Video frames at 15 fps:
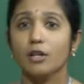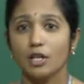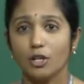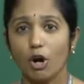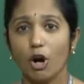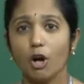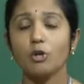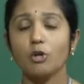in
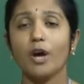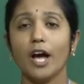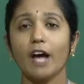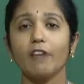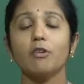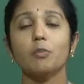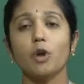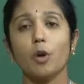order to
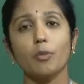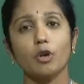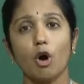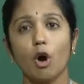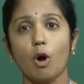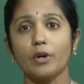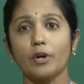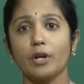have a proper
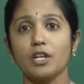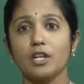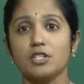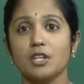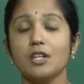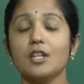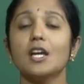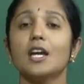
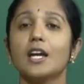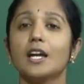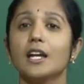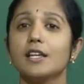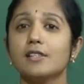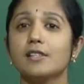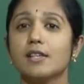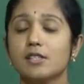operation,
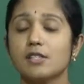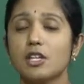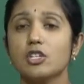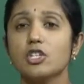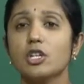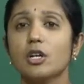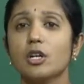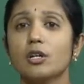it is
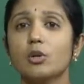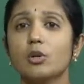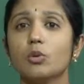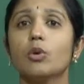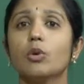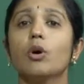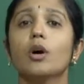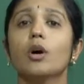essential
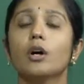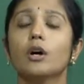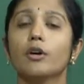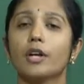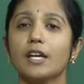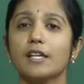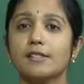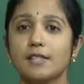
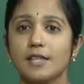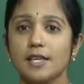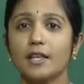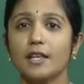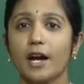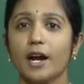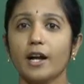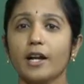to see
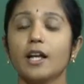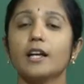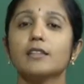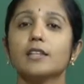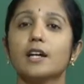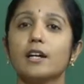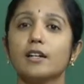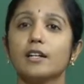that
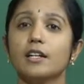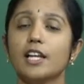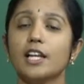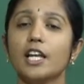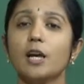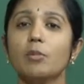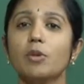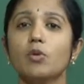the
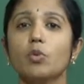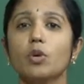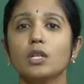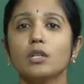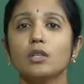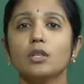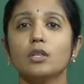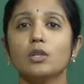delay
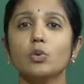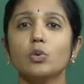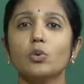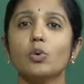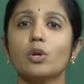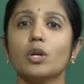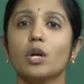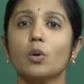between the
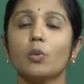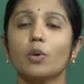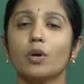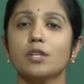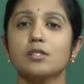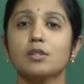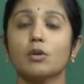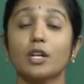two
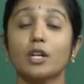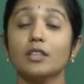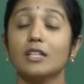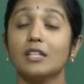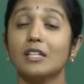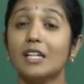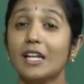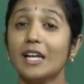requests,
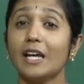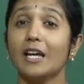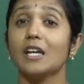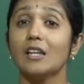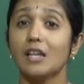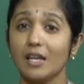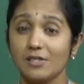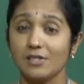the delay
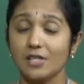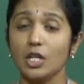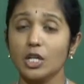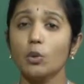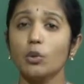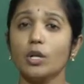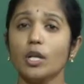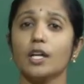in
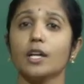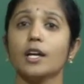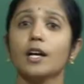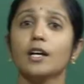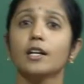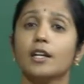executing